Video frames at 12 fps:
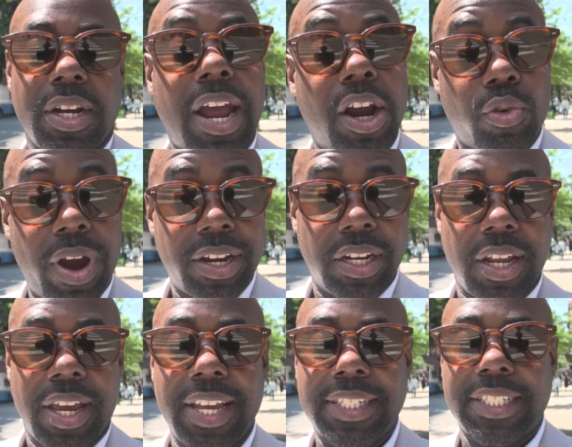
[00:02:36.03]
Now, granted,
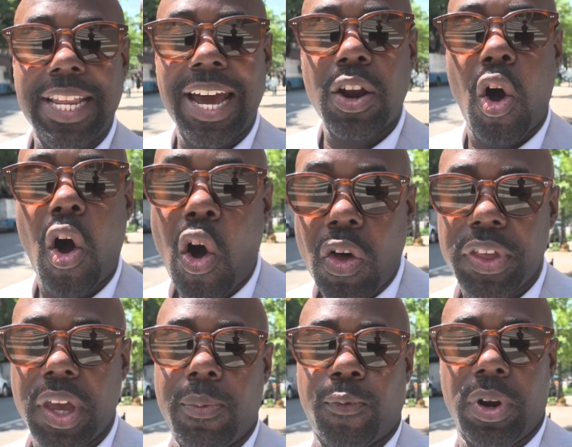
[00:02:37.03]
it's not all
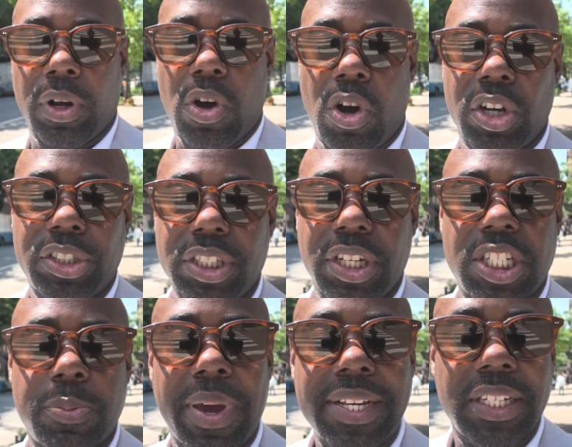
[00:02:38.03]
the upfront costs, and
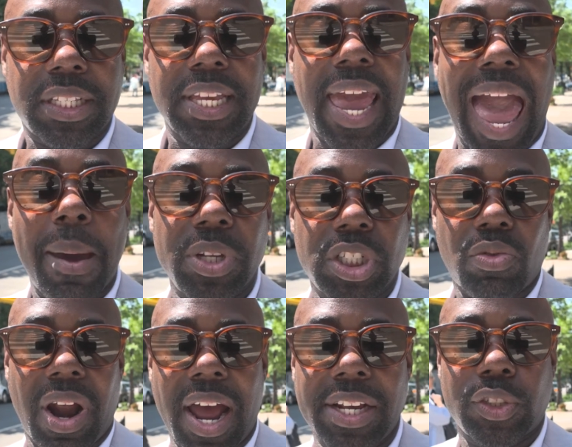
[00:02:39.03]
it's basically
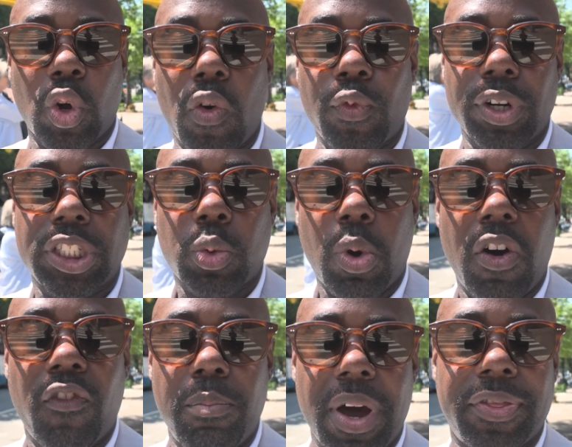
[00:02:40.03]
amortized over a
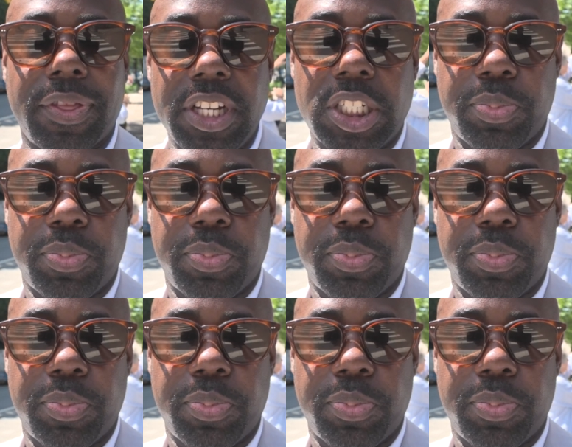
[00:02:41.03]
12-month lease